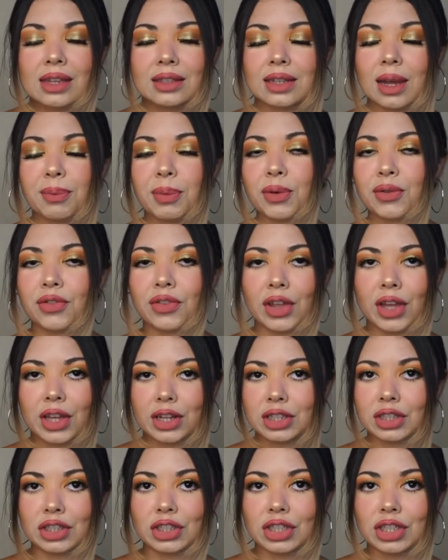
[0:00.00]
type of
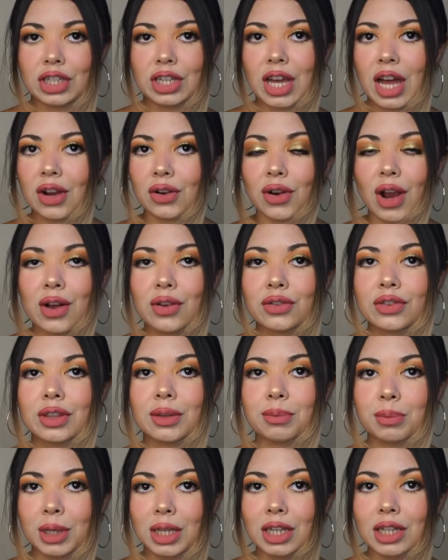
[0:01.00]
energy around
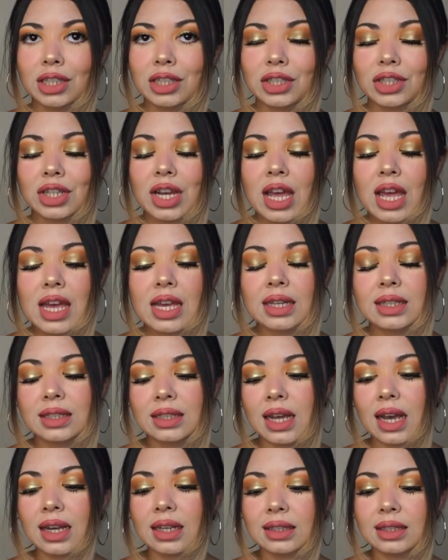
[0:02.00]
the beach. It
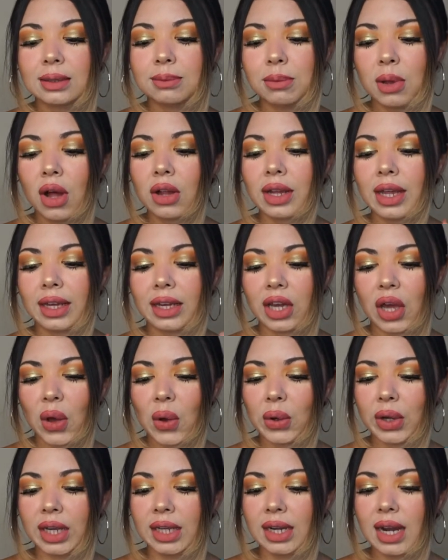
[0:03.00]
does smell like
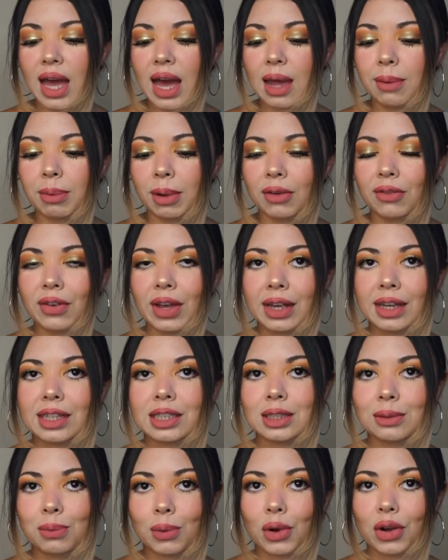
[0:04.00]
coconut, but I feel like
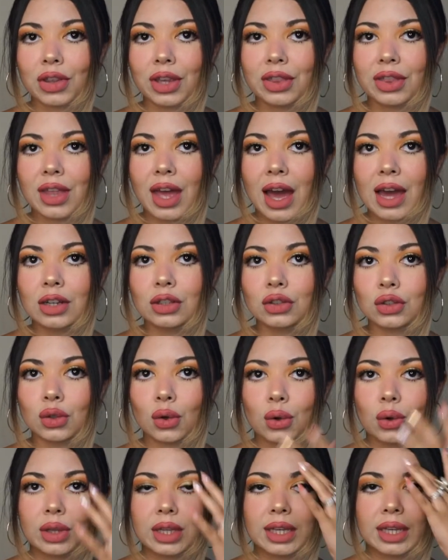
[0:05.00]
it's more than that. You
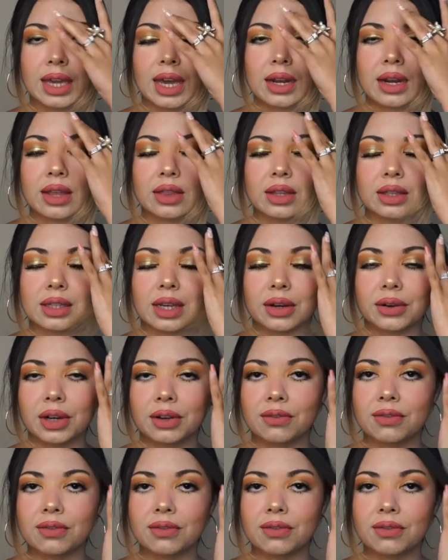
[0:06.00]
totally get the hickory